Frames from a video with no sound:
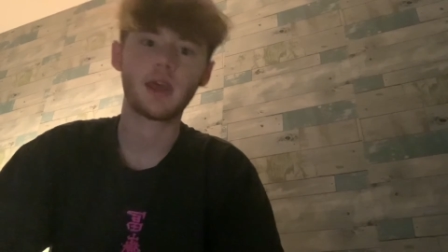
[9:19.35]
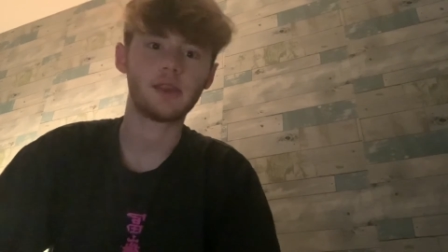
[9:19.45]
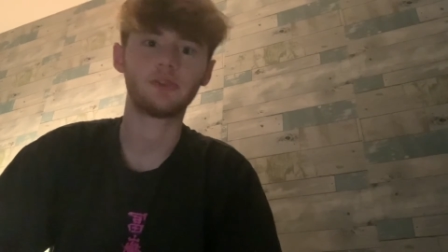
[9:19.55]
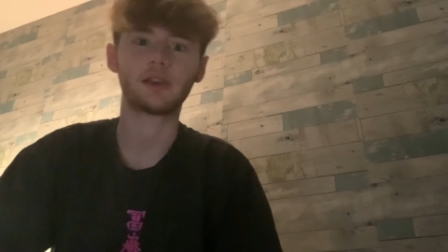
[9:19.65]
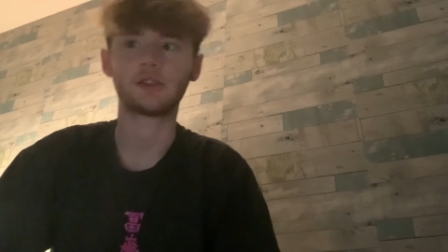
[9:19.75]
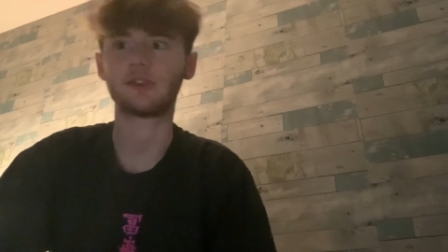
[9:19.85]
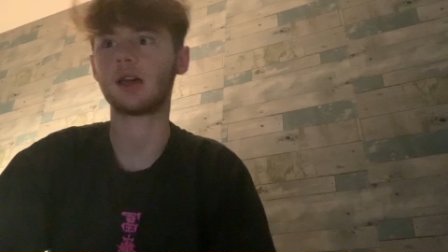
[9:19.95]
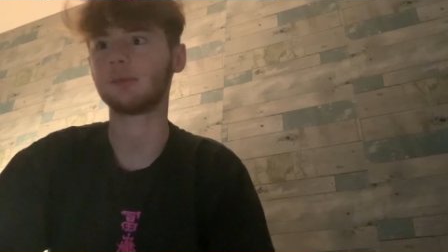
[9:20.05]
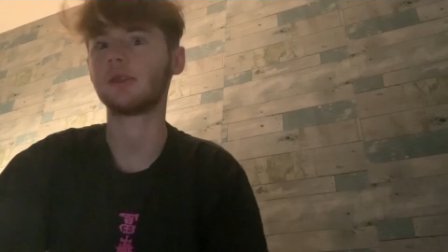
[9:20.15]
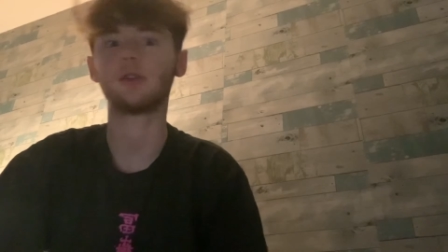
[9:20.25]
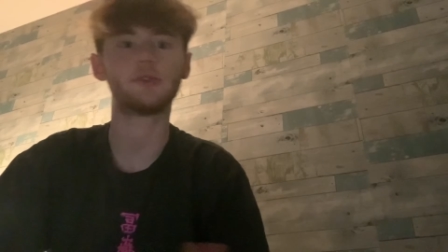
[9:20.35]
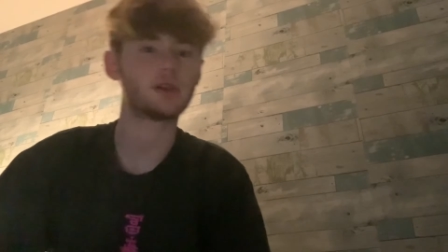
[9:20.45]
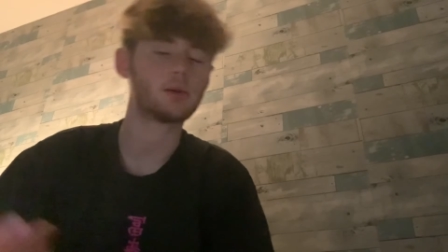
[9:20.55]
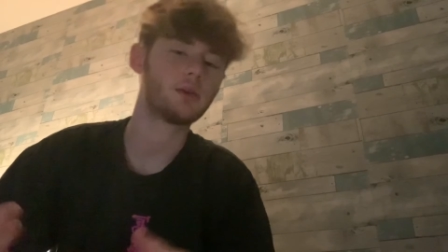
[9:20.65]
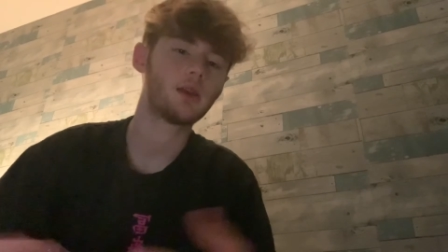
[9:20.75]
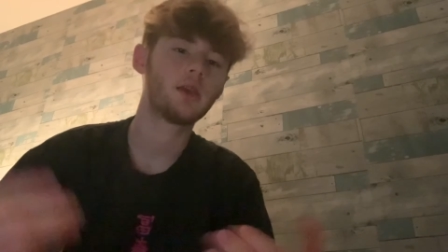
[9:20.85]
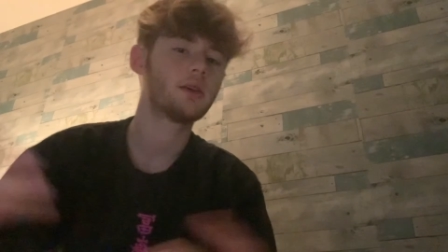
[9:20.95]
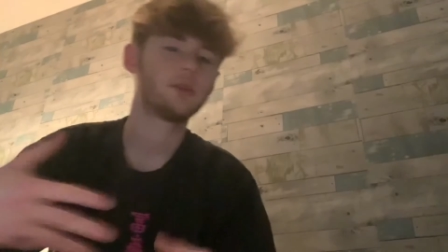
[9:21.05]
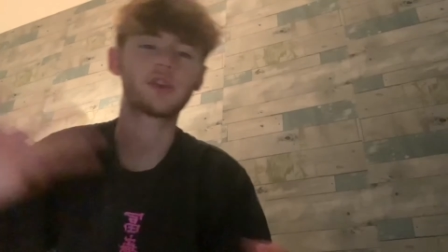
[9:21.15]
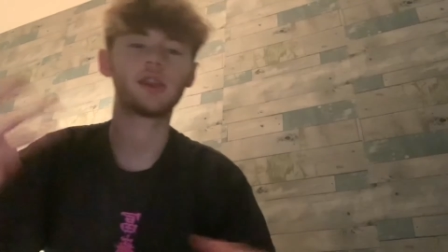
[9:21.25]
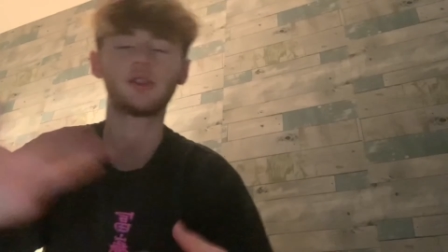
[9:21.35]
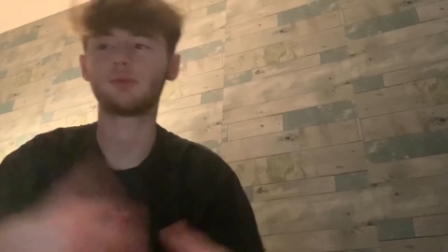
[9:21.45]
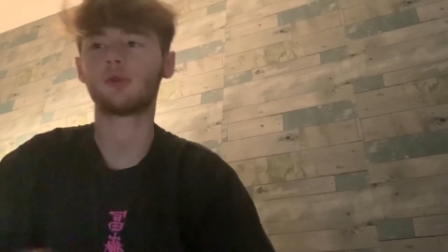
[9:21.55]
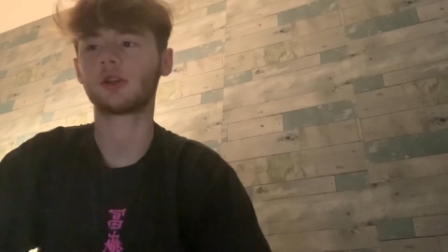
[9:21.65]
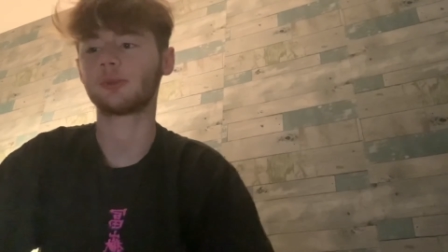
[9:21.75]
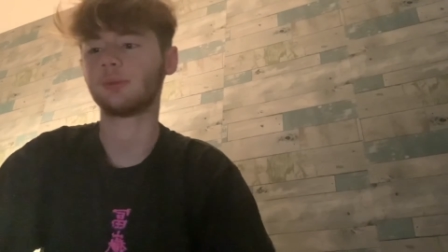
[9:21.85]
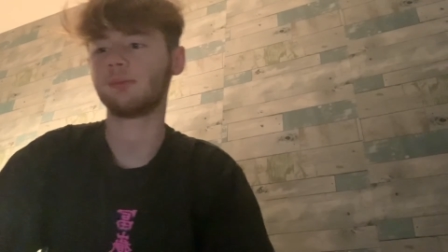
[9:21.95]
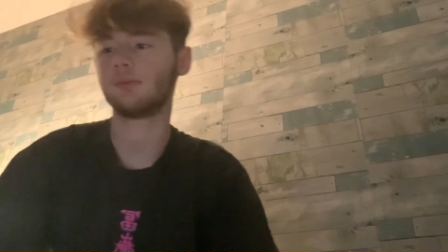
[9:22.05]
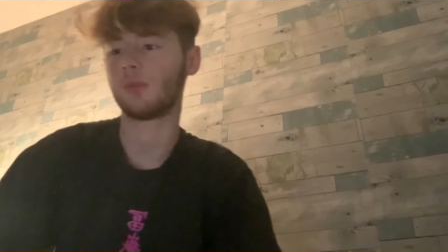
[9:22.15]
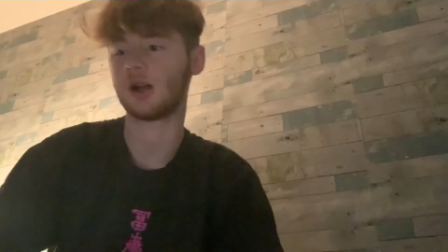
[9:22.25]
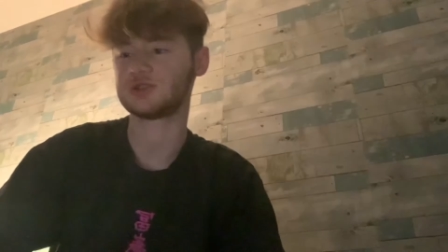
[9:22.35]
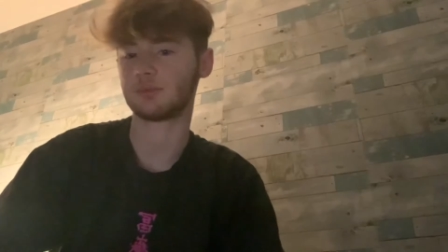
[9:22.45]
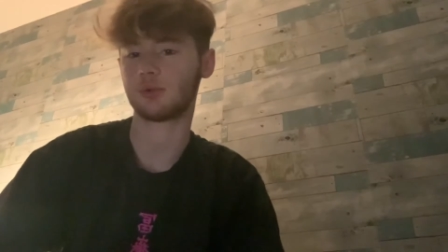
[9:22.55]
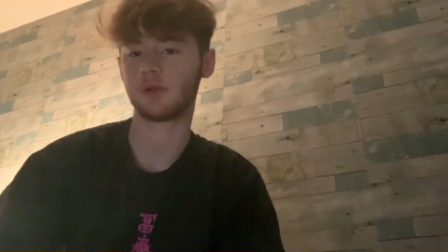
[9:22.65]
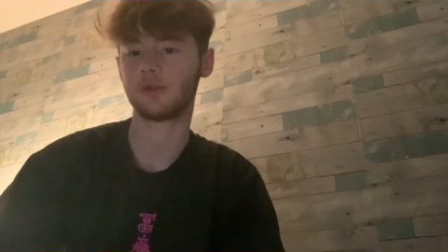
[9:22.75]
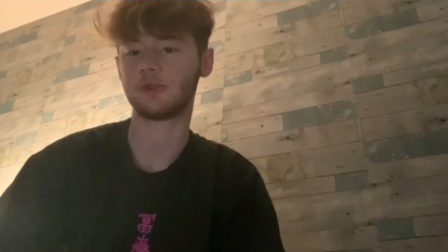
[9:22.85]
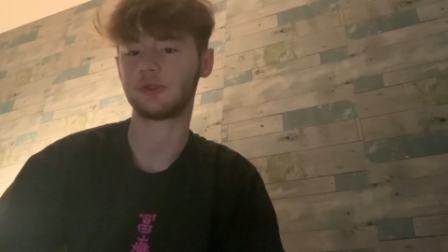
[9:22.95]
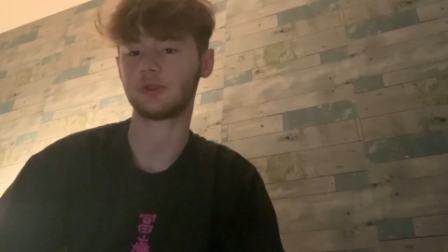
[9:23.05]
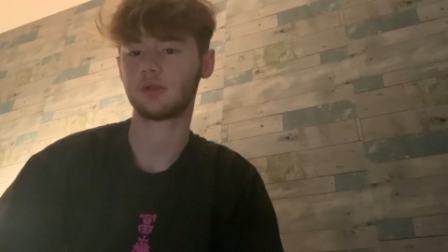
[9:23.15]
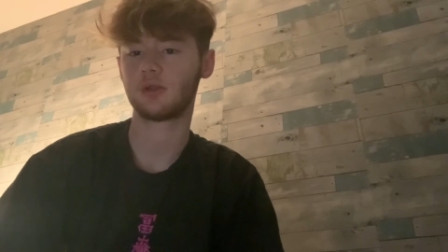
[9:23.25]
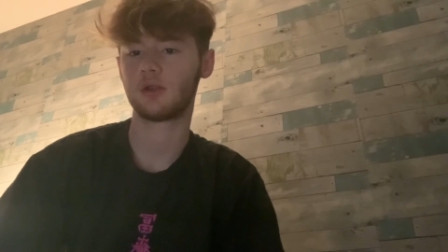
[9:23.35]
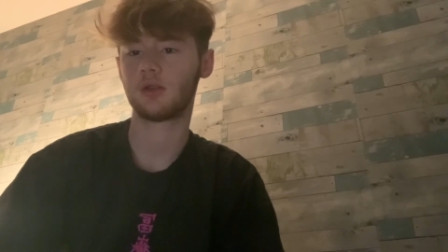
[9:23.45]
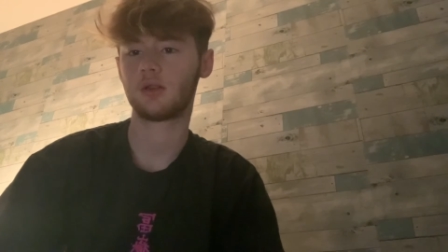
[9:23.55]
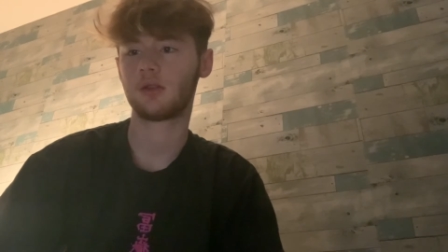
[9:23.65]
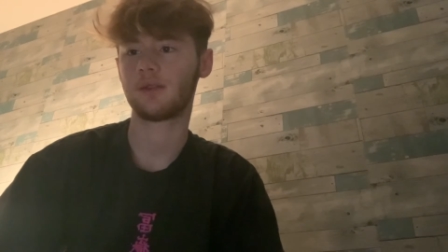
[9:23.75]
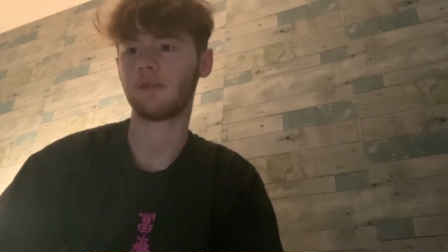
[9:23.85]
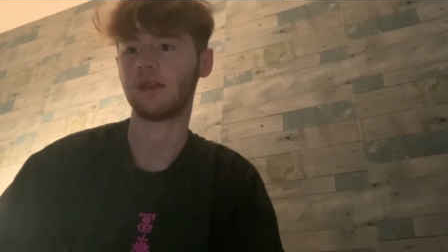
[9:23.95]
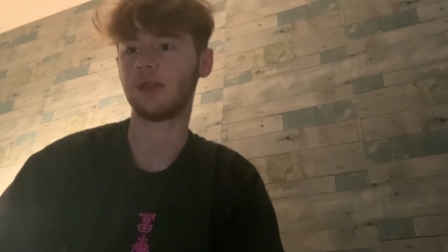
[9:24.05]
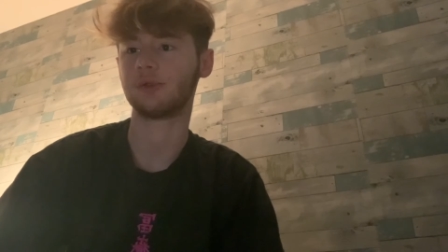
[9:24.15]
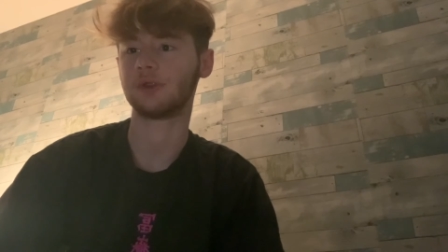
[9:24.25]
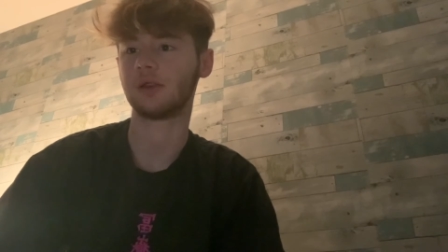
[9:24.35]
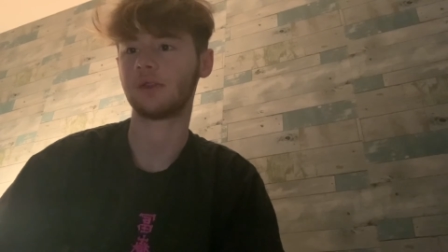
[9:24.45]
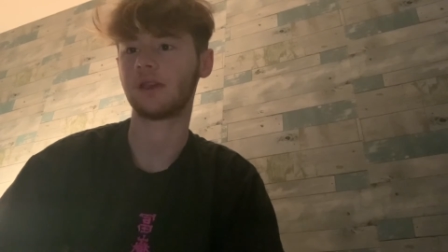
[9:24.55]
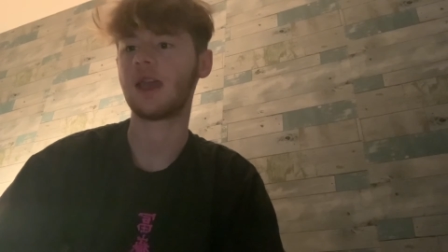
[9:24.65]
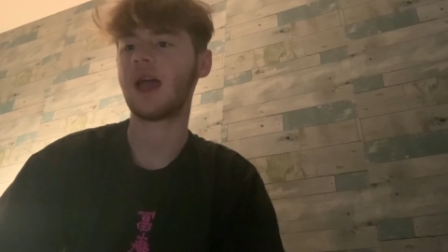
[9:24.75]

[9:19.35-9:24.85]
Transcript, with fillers: The second time and third time, just getting a little more because watching more of his videos and everything.